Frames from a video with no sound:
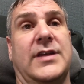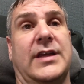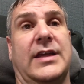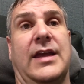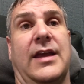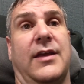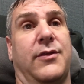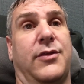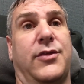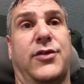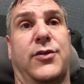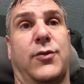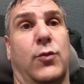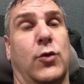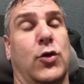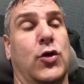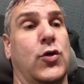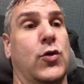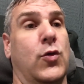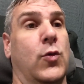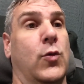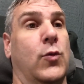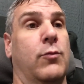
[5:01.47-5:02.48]
to get
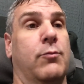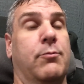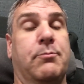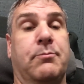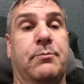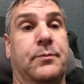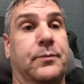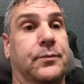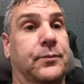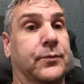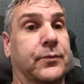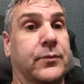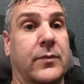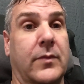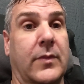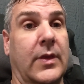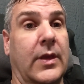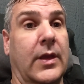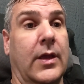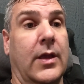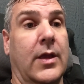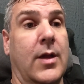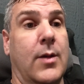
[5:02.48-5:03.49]
through,
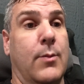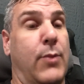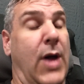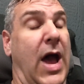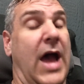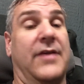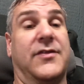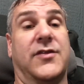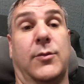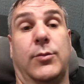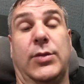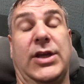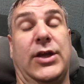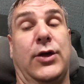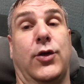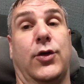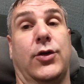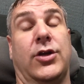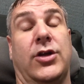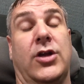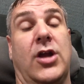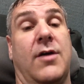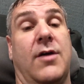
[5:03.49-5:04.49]
possibly
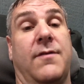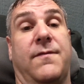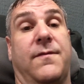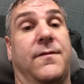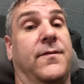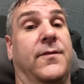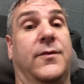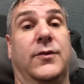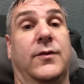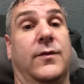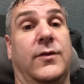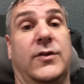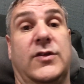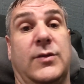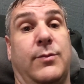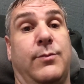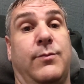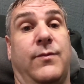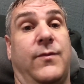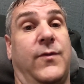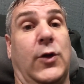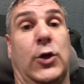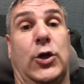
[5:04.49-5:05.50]
good enough
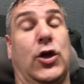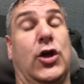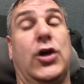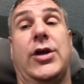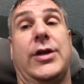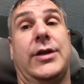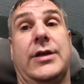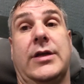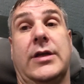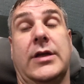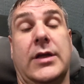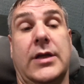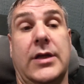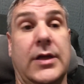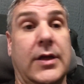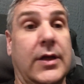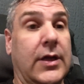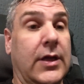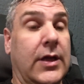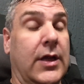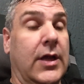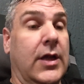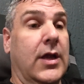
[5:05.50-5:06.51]
for good.
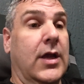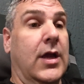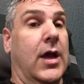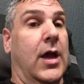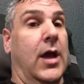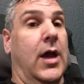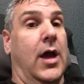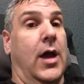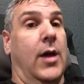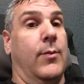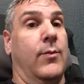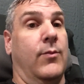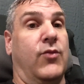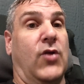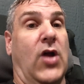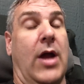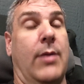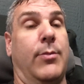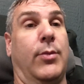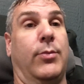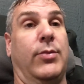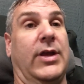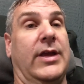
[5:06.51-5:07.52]

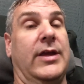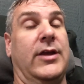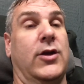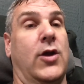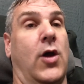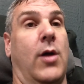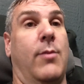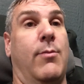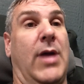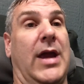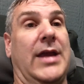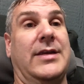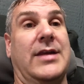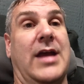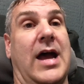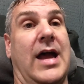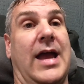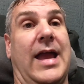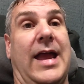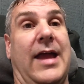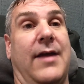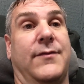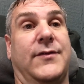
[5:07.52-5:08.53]
Probably, I might
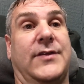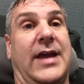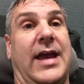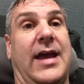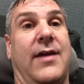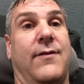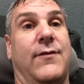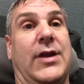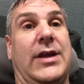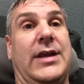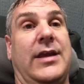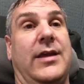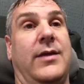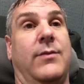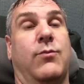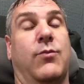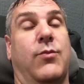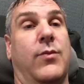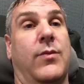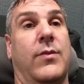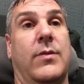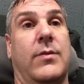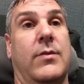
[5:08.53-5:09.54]
not have to have
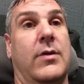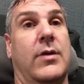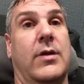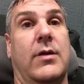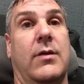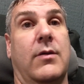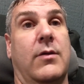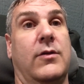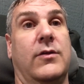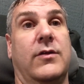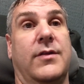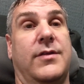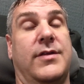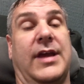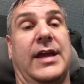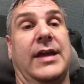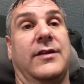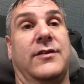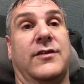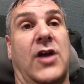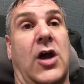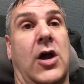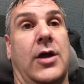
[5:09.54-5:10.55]

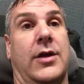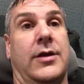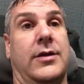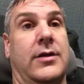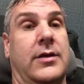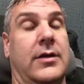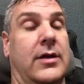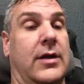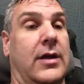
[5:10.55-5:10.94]
anything done.